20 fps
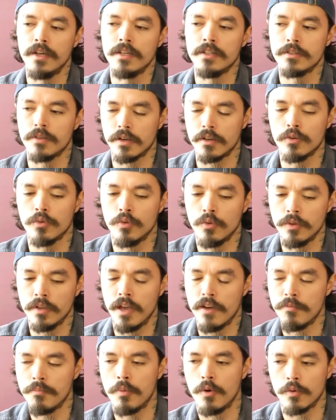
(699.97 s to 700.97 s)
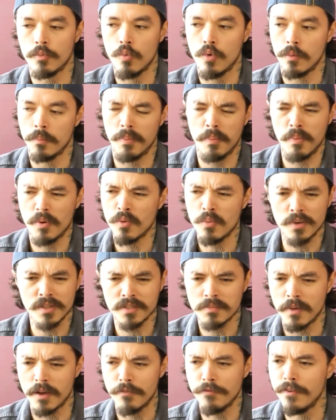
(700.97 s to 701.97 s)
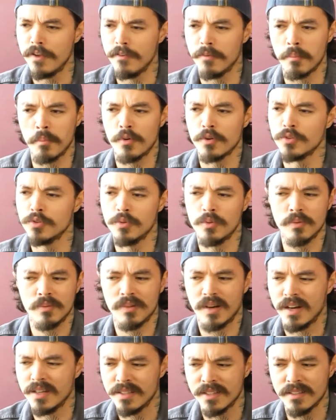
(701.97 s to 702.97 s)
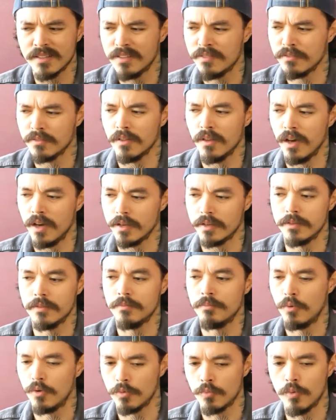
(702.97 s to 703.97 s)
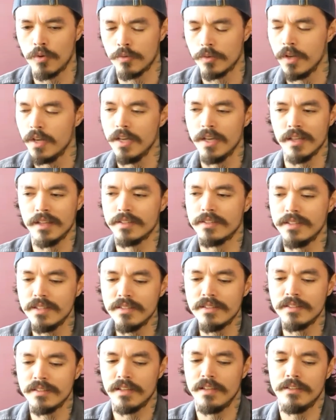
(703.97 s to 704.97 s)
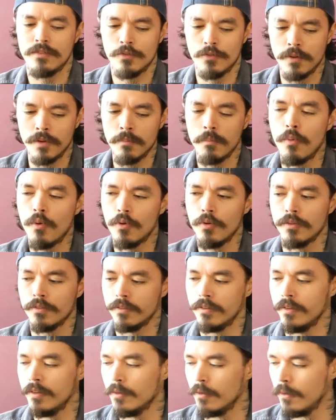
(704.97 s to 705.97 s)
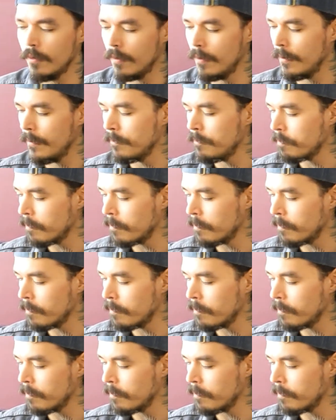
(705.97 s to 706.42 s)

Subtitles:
So I can only have Part 1. But Part 1 is my favorite. Part 2 I didn't even like. Part 1, like these things are important, you know.